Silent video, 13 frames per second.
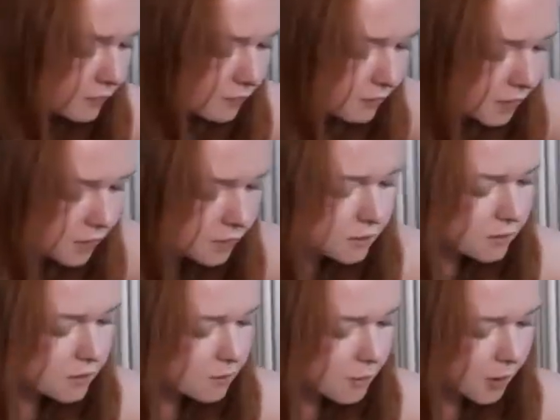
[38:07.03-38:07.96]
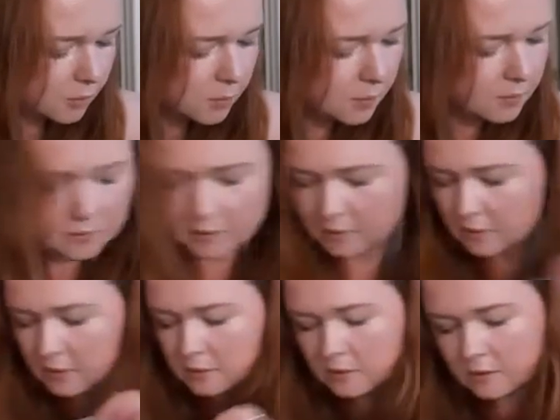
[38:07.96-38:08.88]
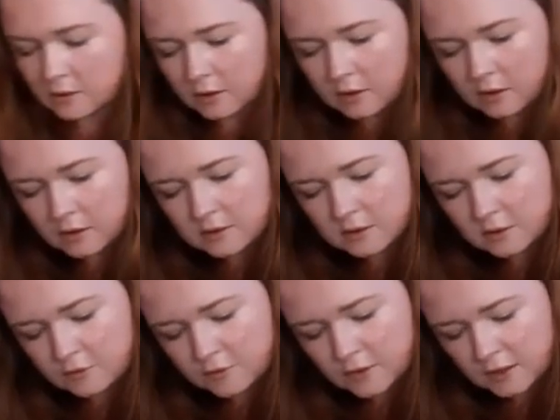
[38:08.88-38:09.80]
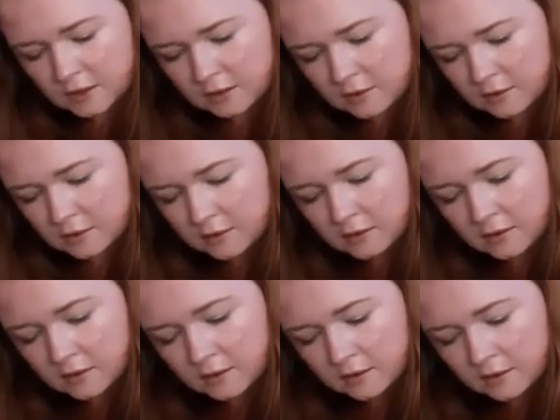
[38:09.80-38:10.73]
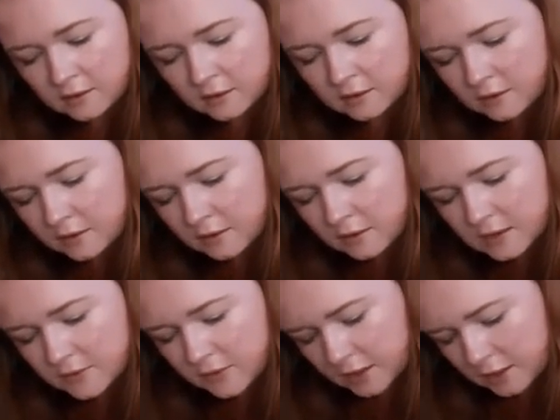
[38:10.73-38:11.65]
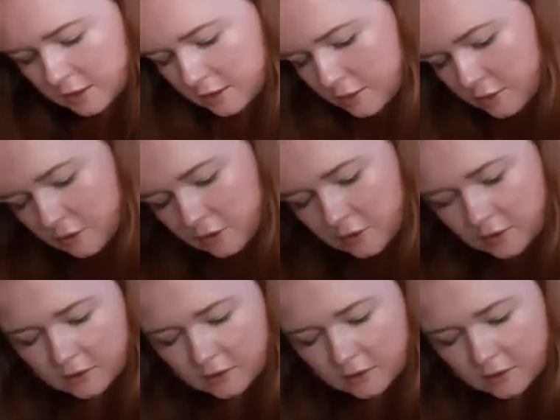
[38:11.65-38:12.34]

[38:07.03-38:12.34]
Right, just pop another heart over there. They've actually stuck